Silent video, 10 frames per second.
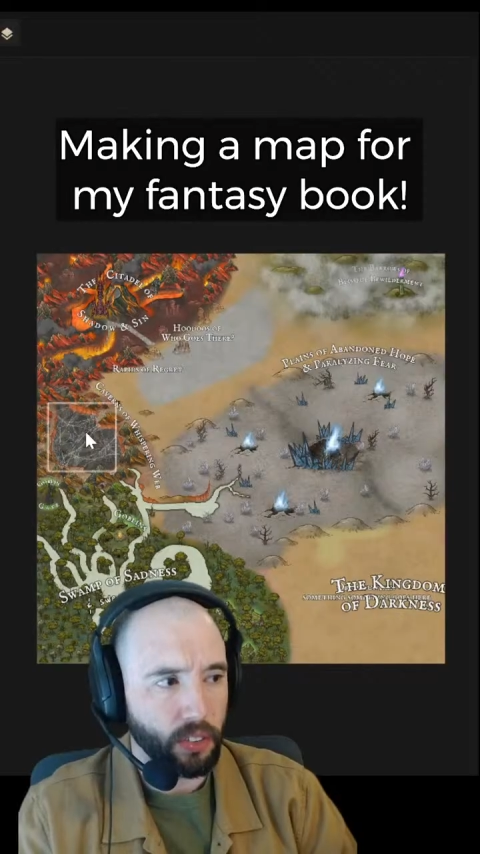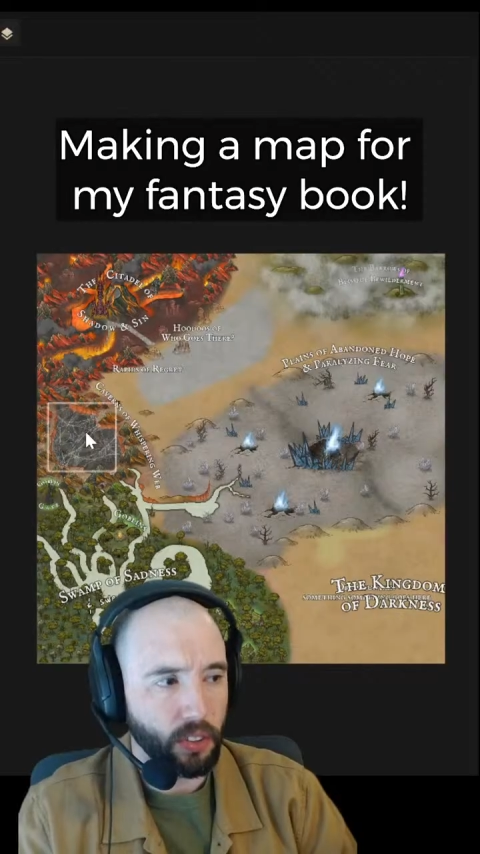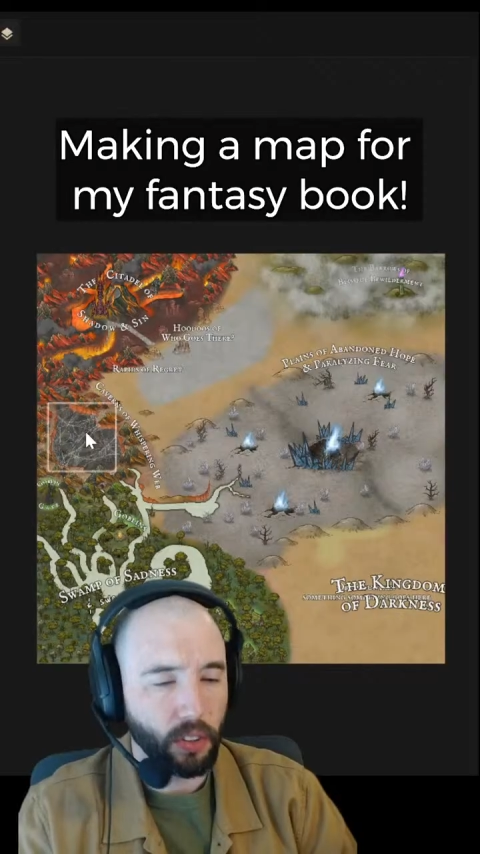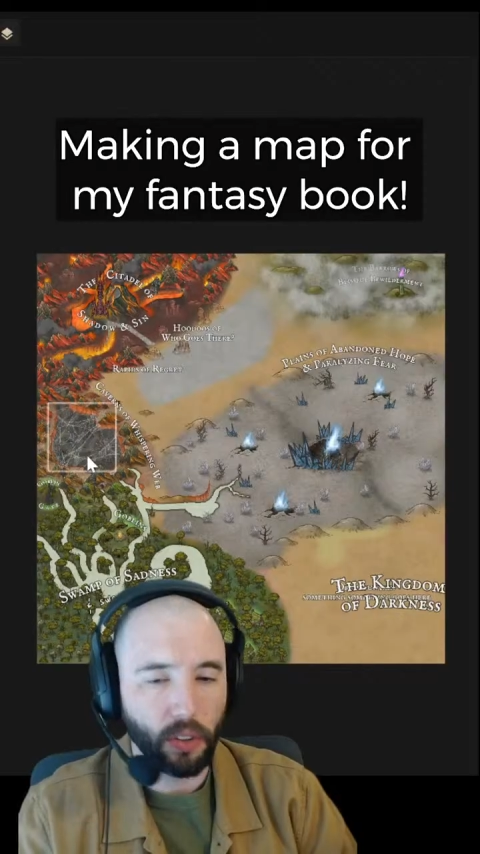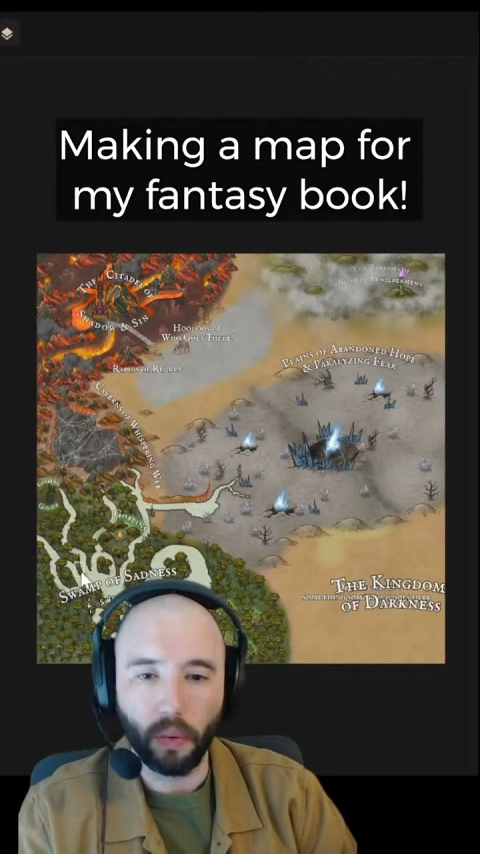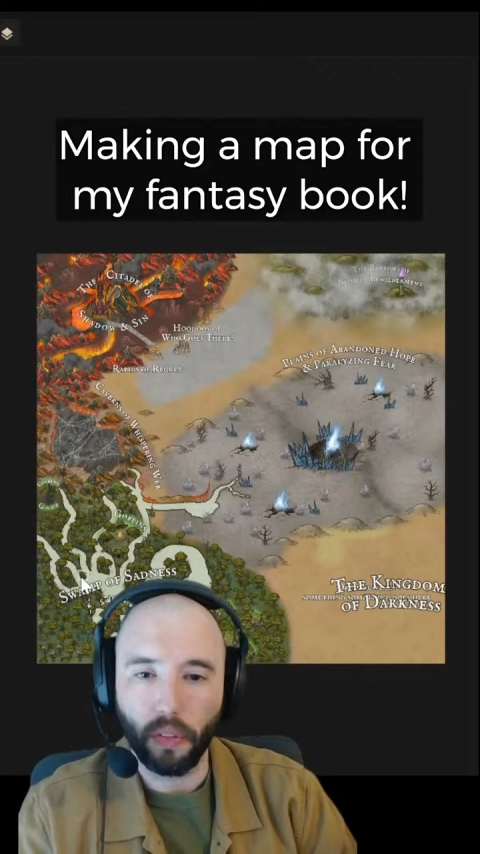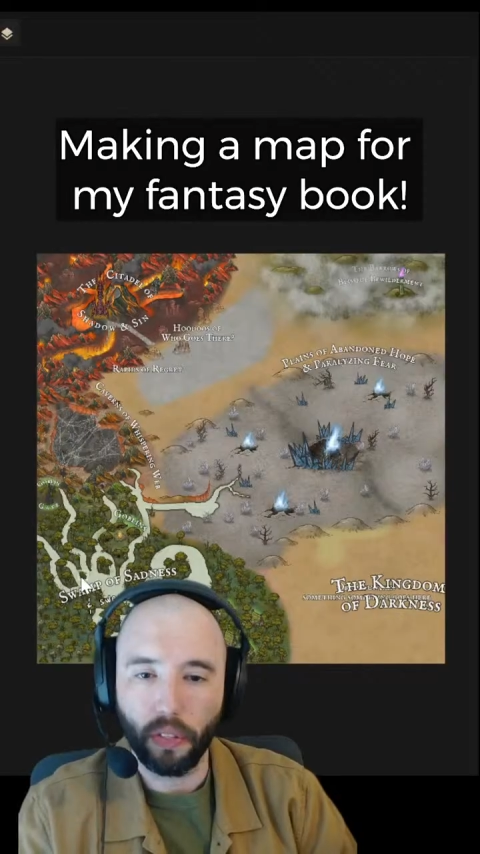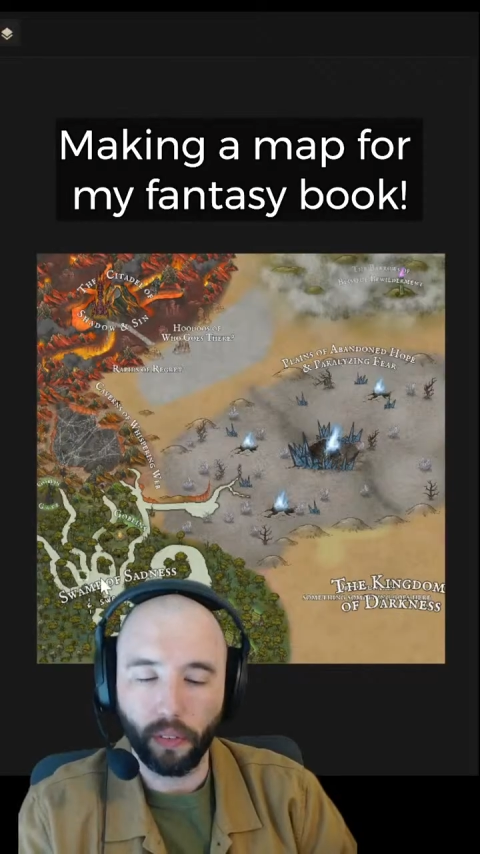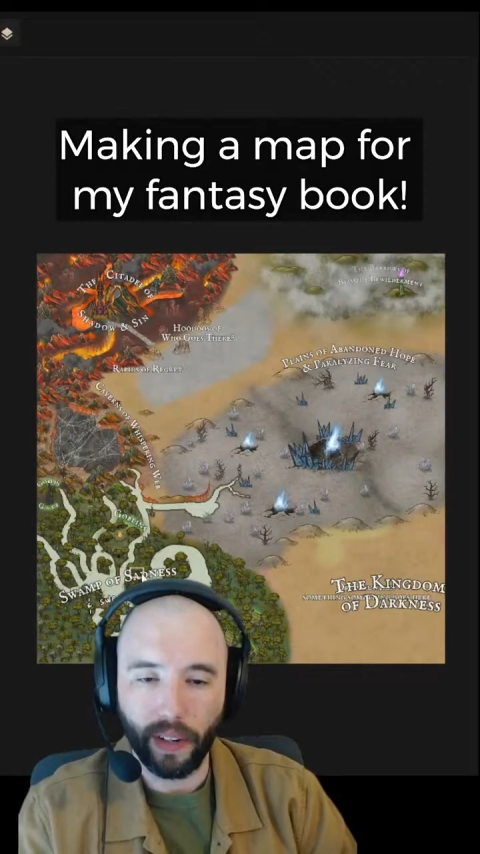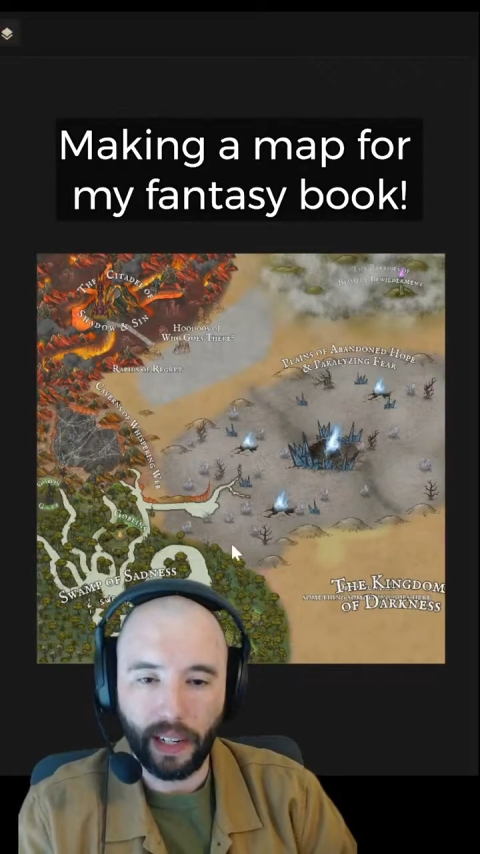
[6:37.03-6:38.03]
2,
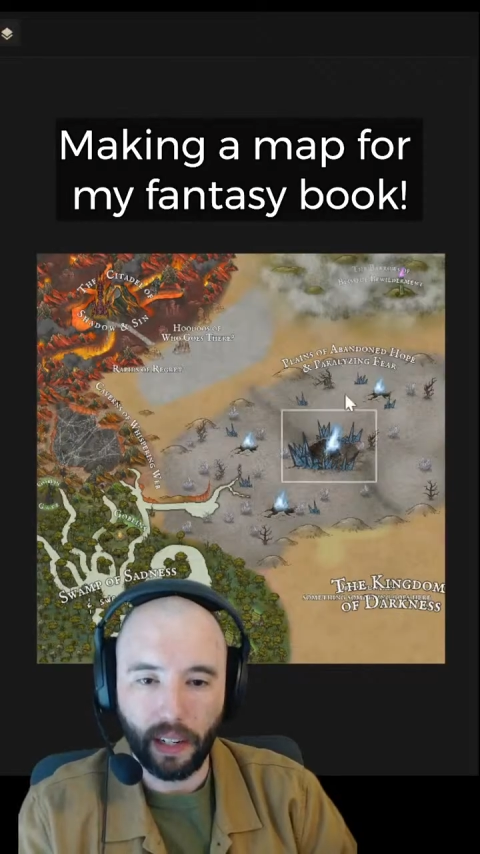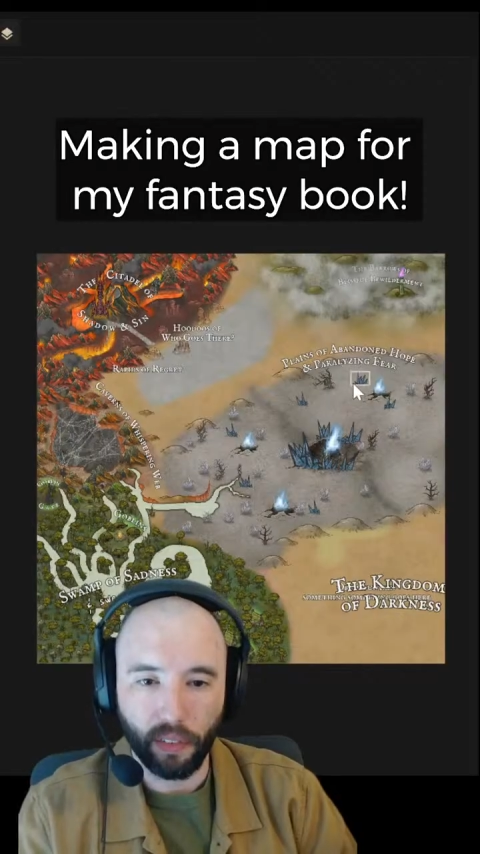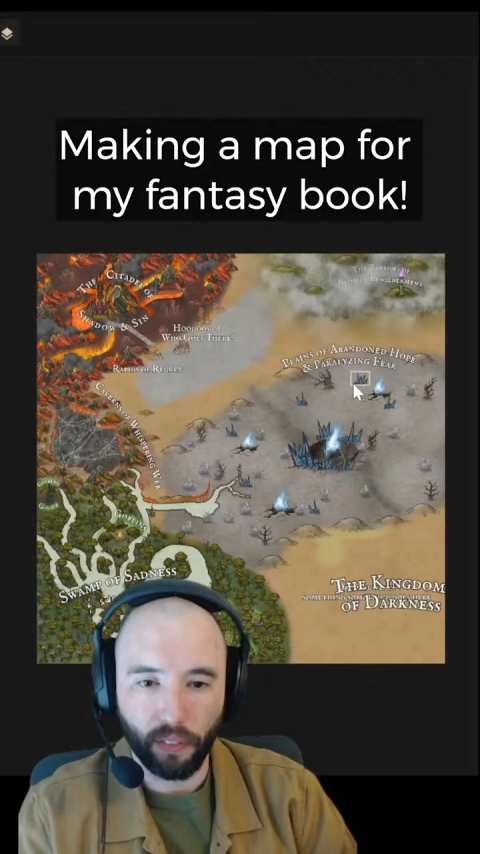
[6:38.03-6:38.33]
3,